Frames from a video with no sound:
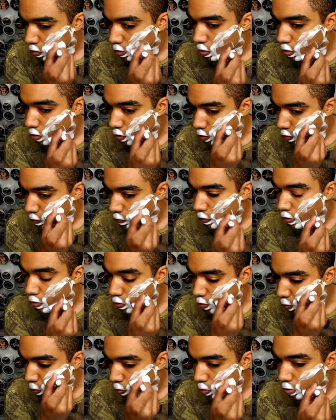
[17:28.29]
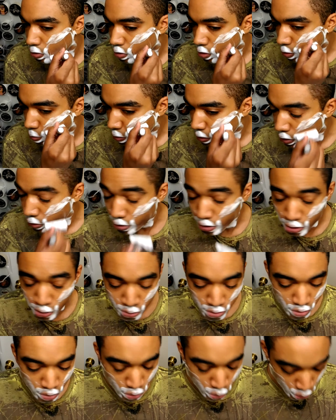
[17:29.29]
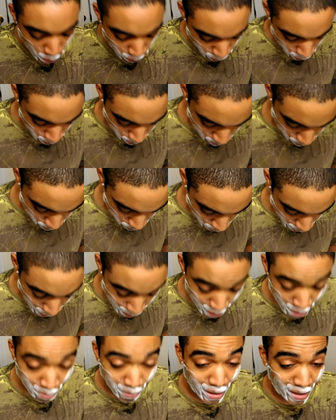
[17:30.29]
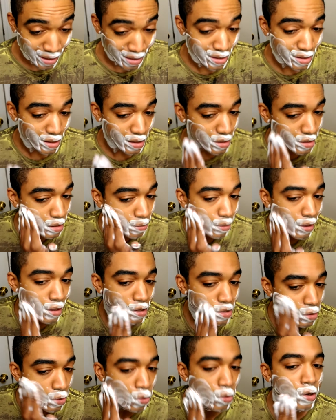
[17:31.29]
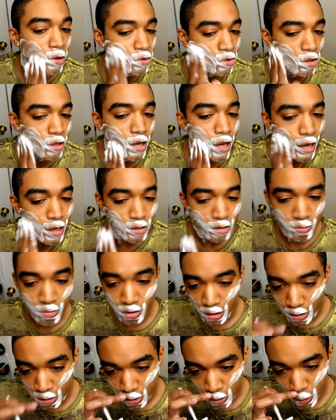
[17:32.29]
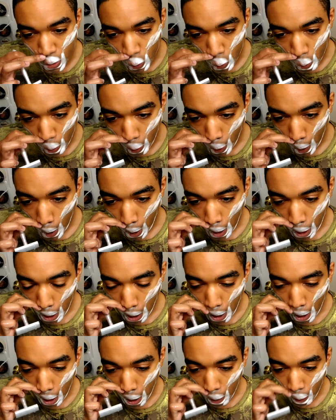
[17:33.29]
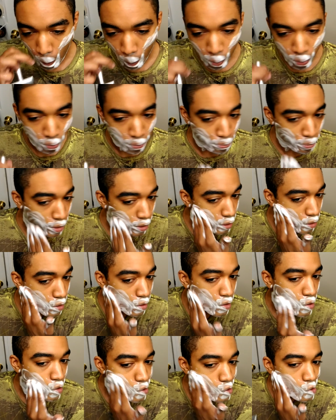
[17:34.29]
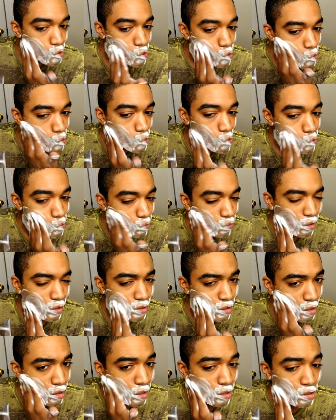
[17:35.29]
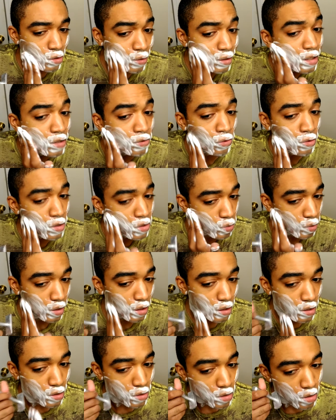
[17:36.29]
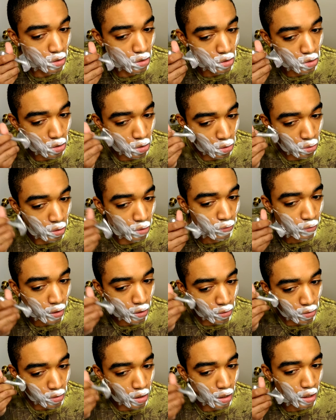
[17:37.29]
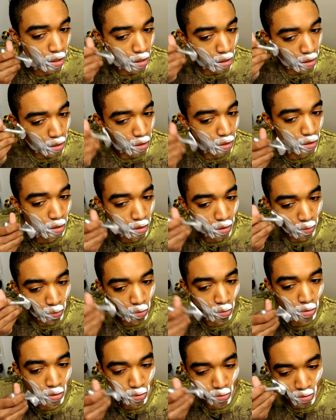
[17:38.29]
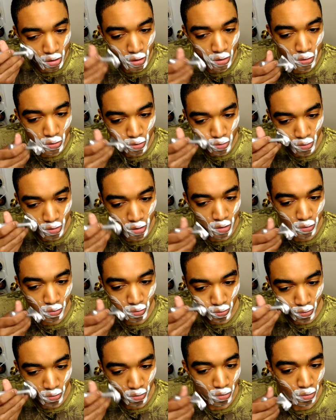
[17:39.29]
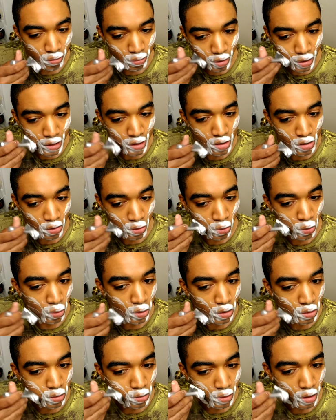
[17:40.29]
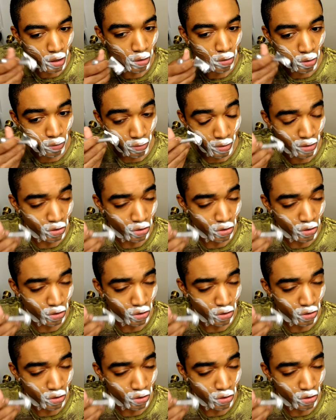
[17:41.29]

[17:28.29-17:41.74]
He found an oil company, or he doesn't make the scent, he buys the oils and then adds them to his soap. But at least I think so. At least for this one he is. So he found a woman who sells the oil. I don't know.